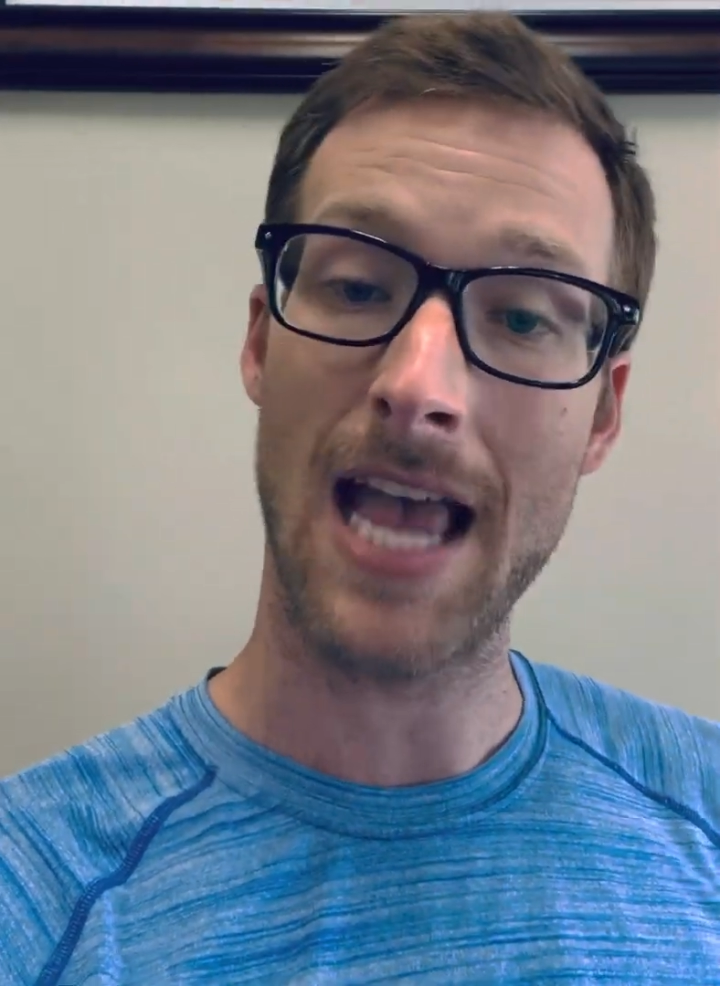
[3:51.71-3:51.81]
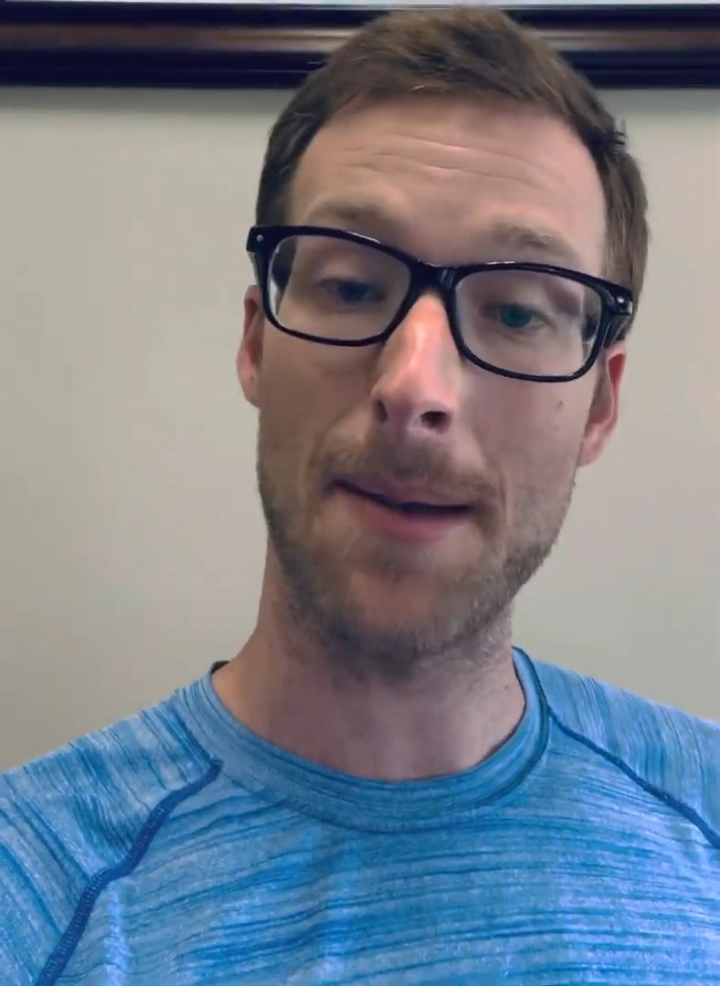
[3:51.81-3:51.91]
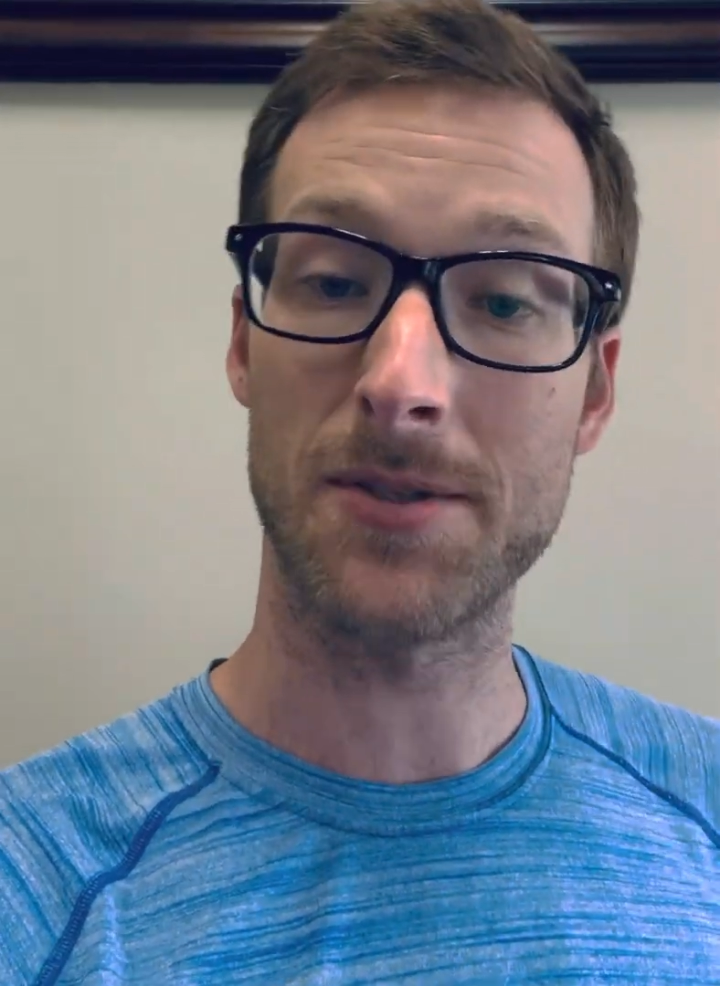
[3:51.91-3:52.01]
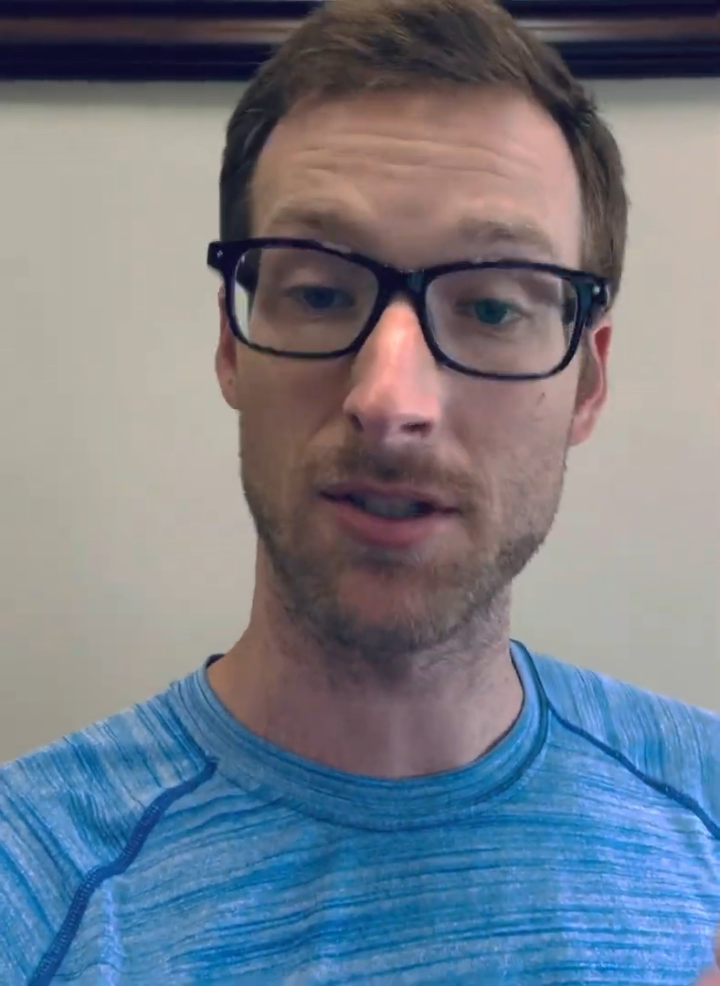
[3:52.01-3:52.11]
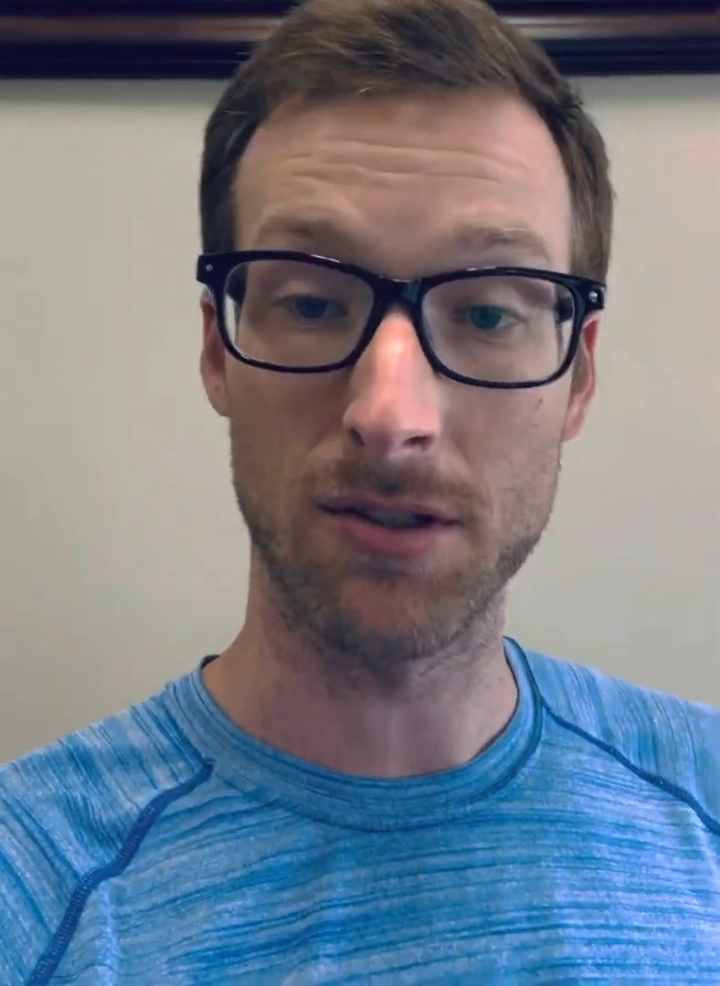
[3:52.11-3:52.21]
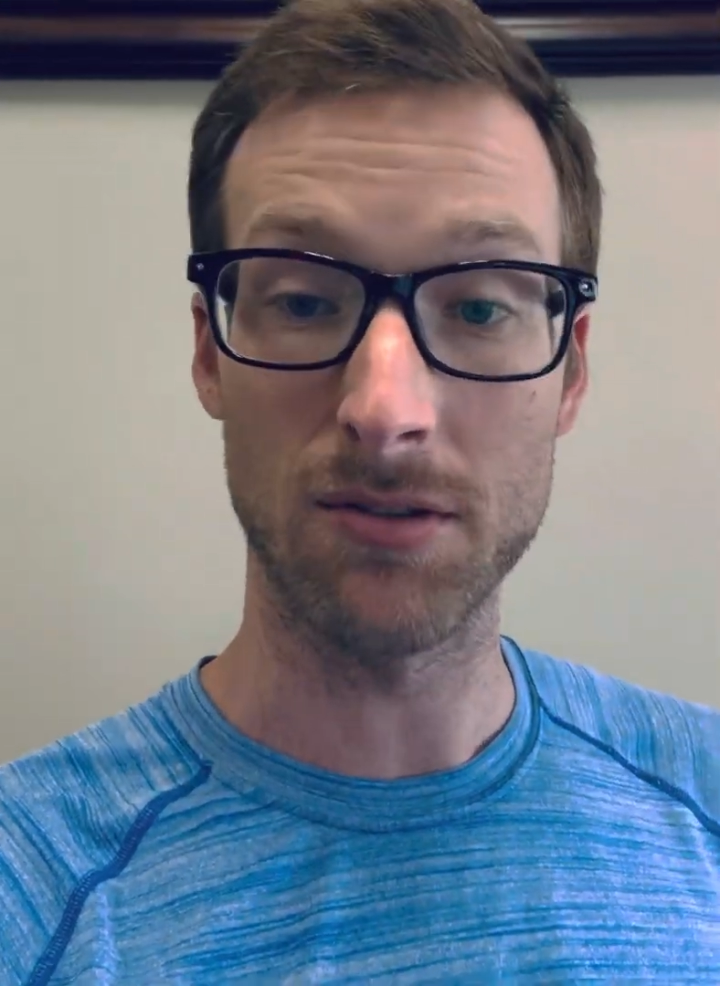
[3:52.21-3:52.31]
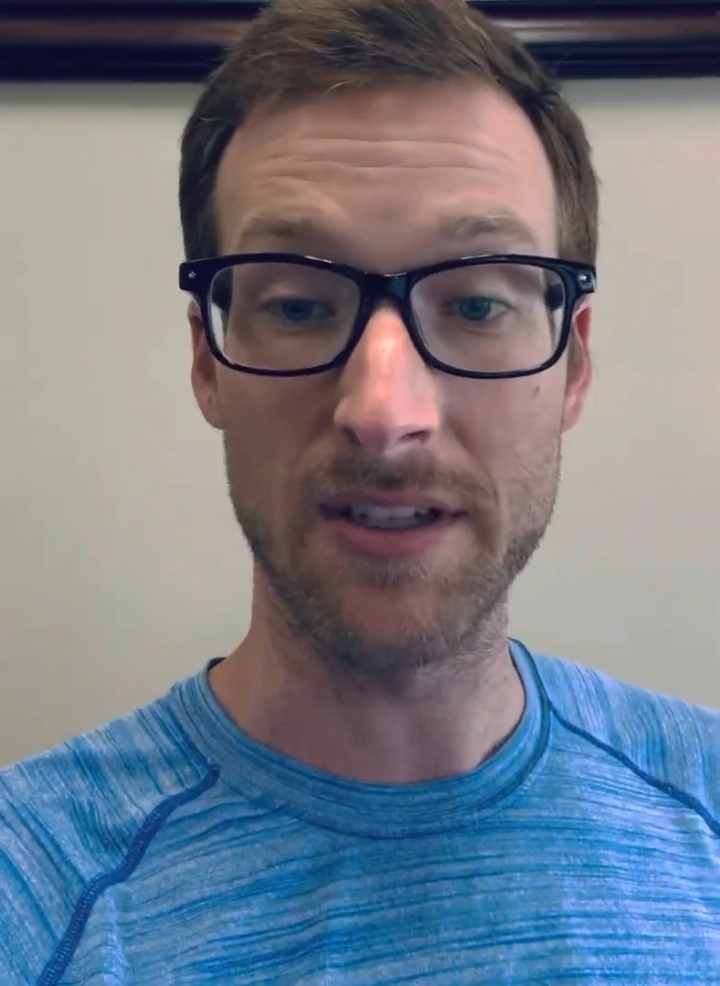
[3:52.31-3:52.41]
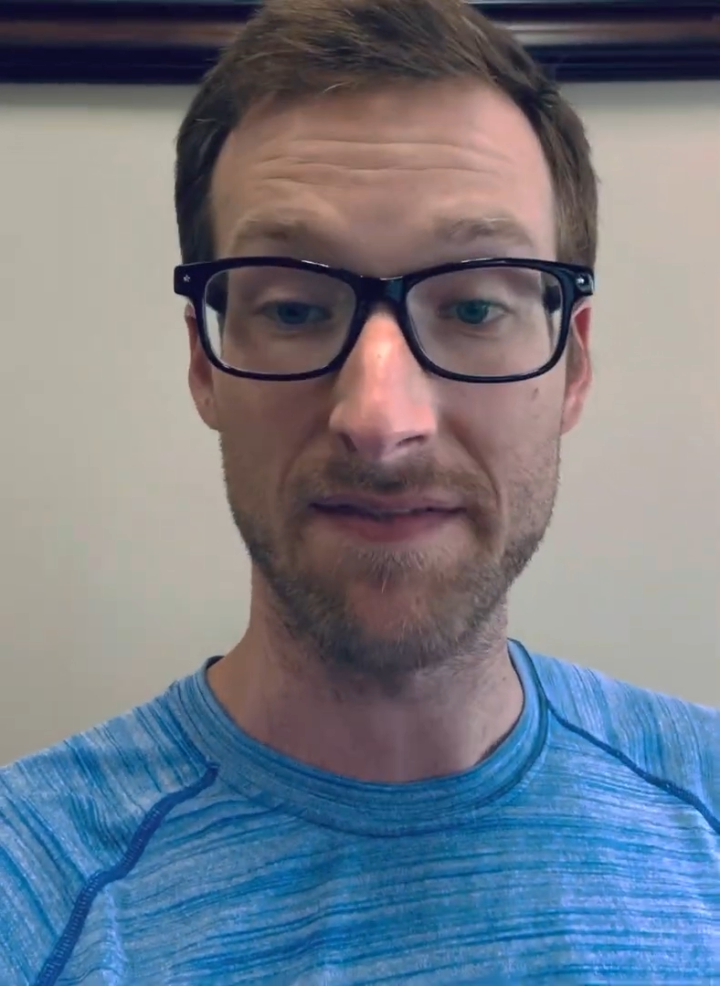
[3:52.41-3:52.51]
absolutely